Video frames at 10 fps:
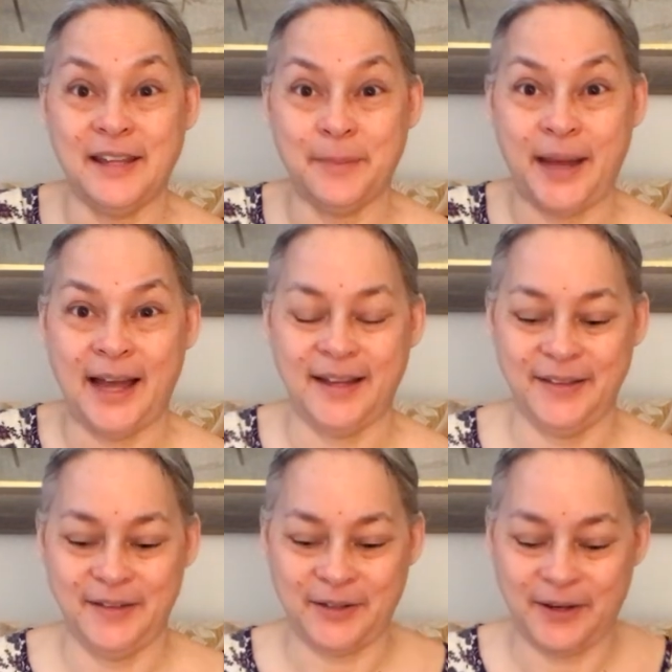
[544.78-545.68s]
in the back in
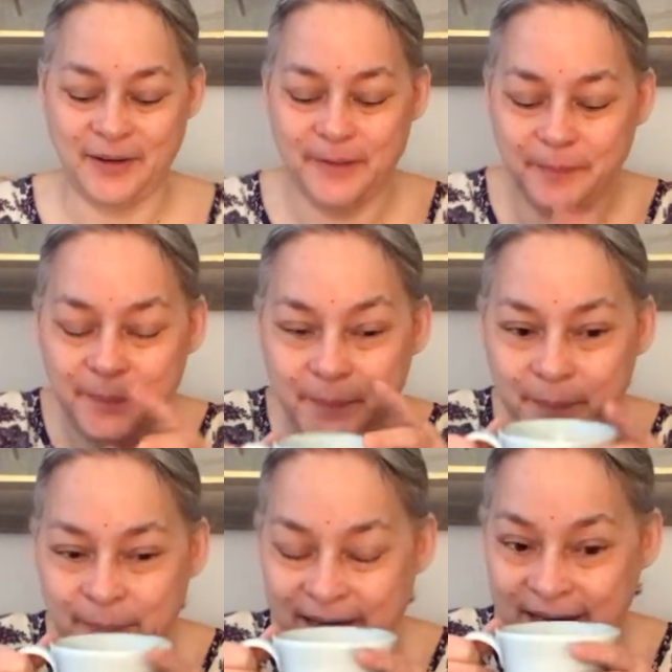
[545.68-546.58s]
the dark.
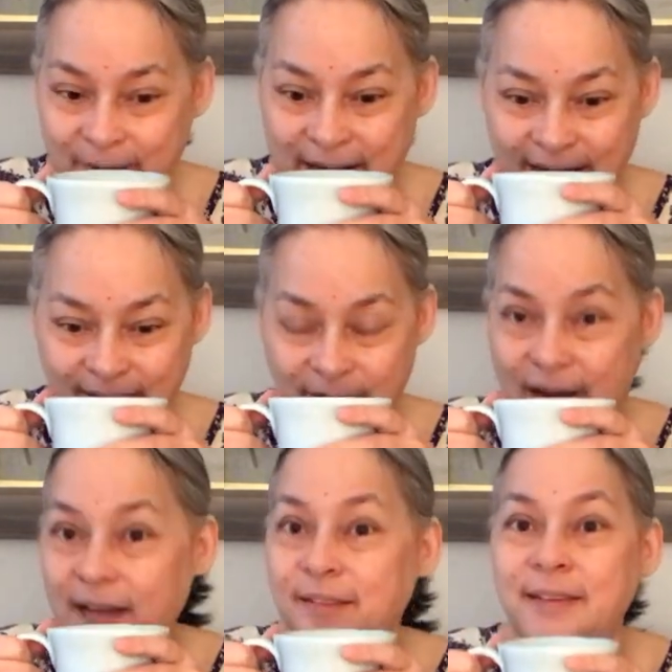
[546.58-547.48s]
But anyway, so
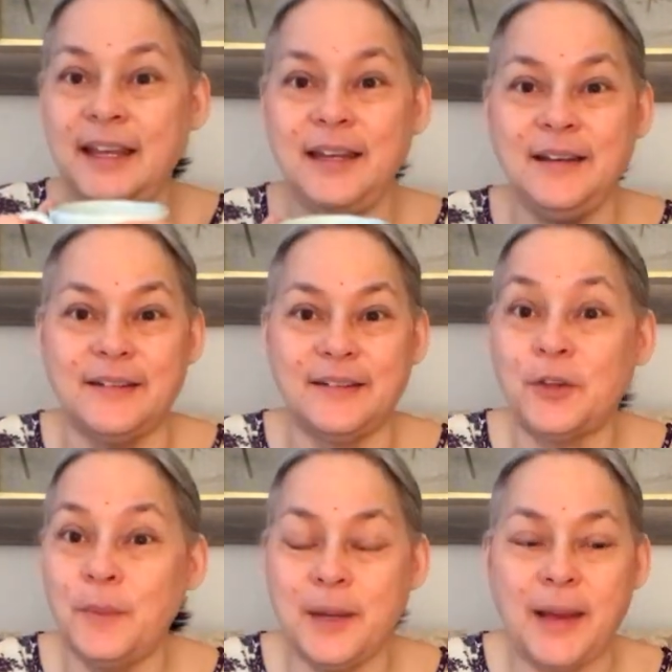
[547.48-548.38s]
I'd seen
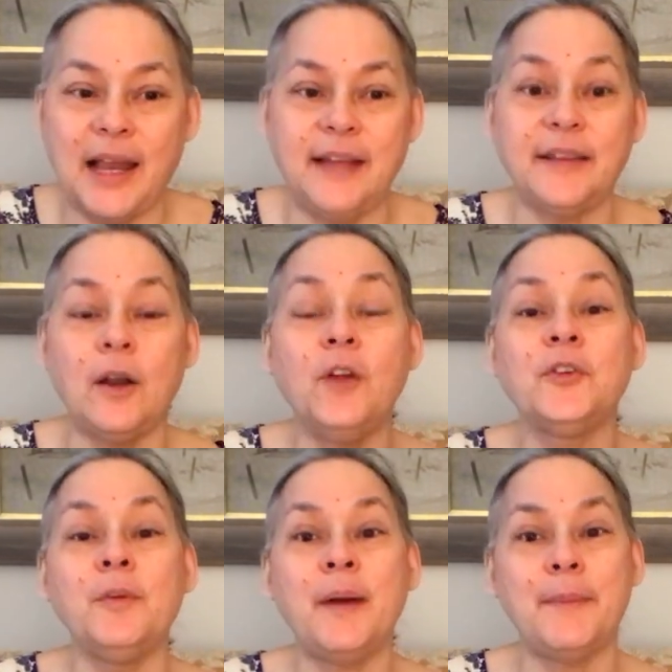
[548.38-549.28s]
so many ballets, and
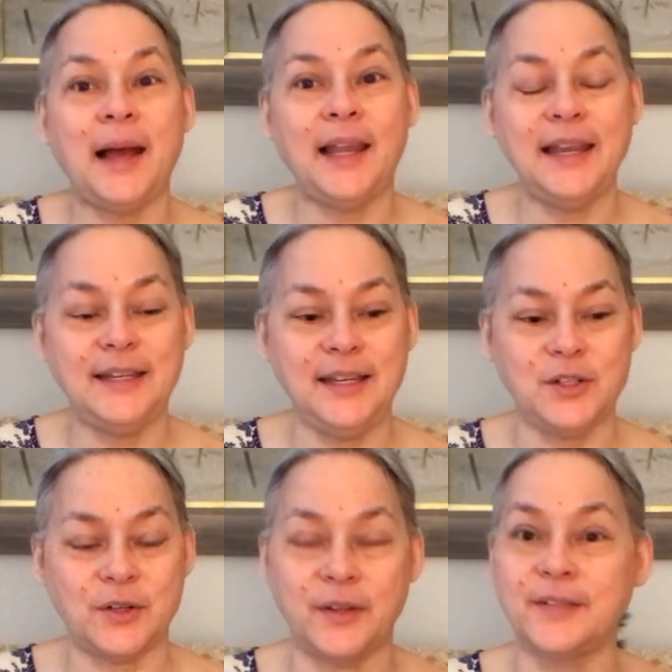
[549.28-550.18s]
also my ballet
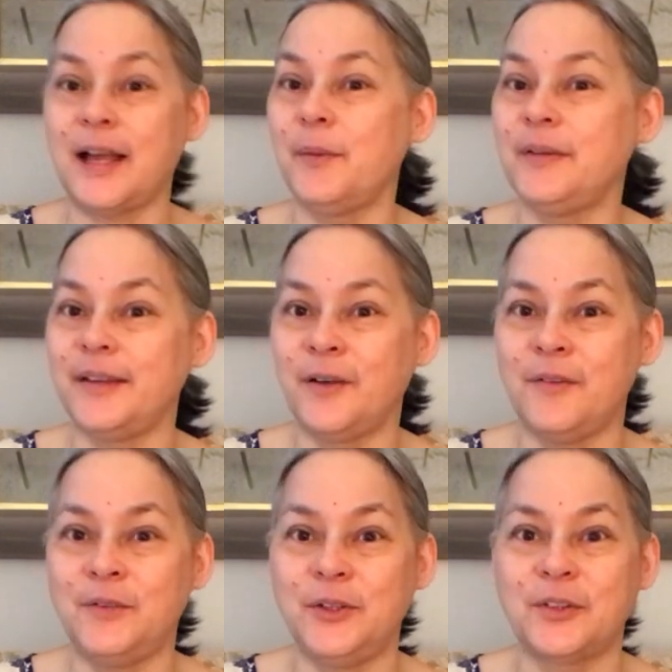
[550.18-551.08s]
teacher, because I was there
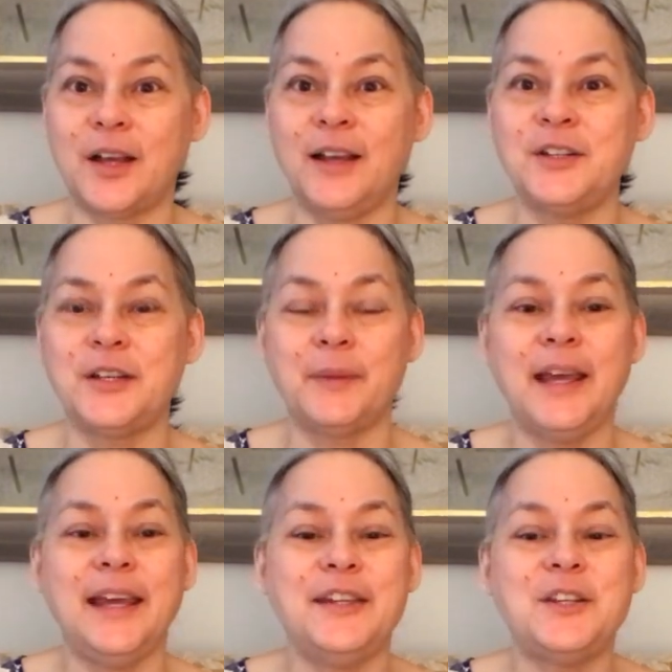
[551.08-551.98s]
on full scholarship,
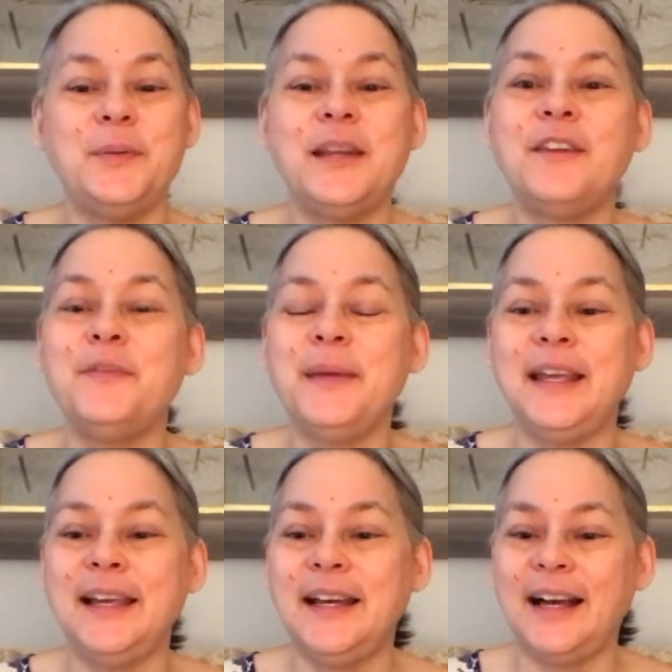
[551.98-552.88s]
she would give
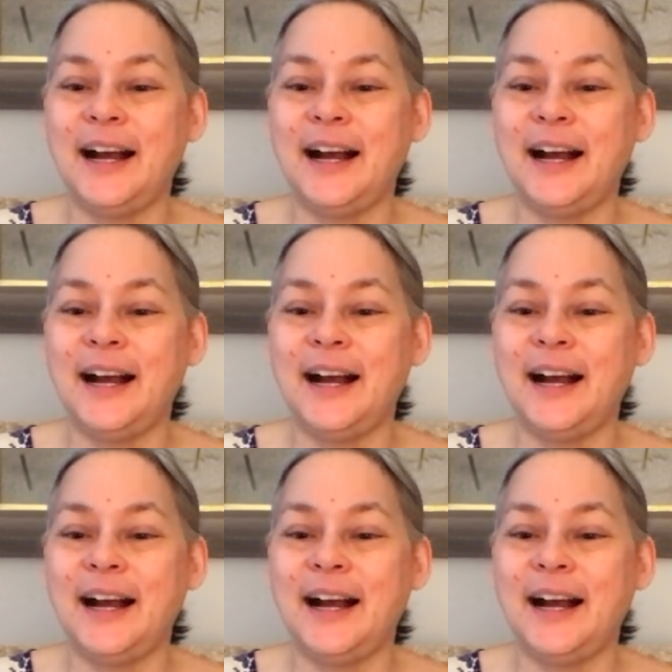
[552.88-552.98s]
me